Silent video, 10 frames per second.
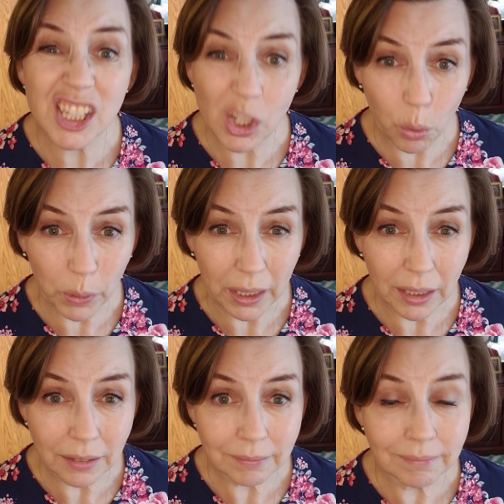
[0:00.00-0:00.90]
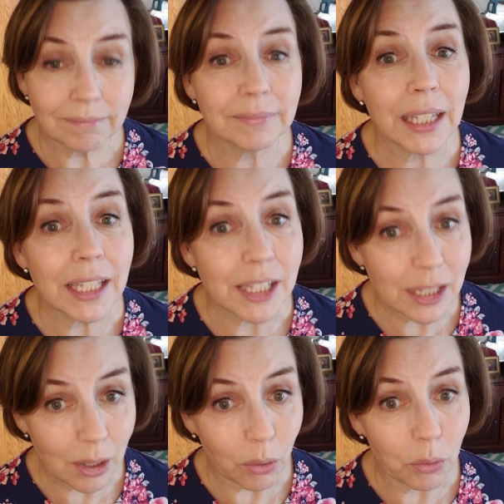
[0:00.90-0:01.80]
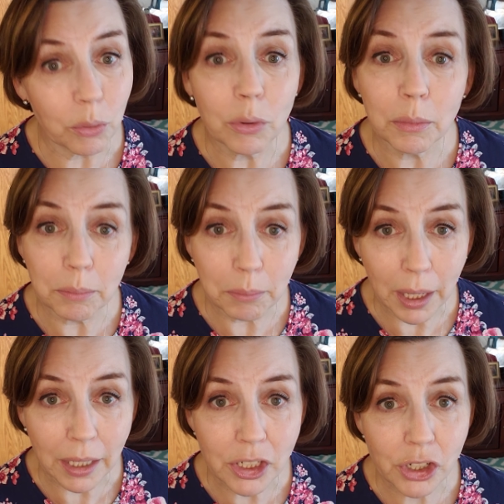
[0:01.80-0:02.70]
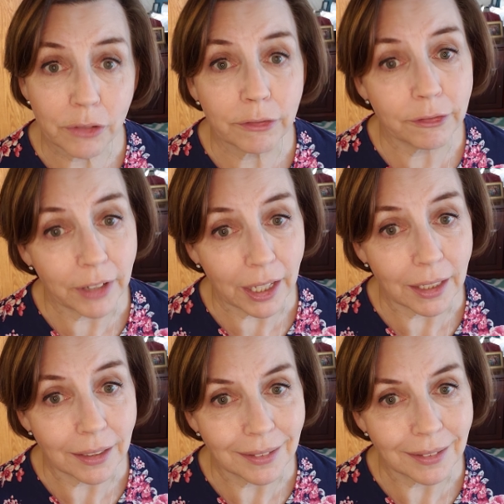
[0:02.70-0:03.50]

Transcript: sewing is so much fun.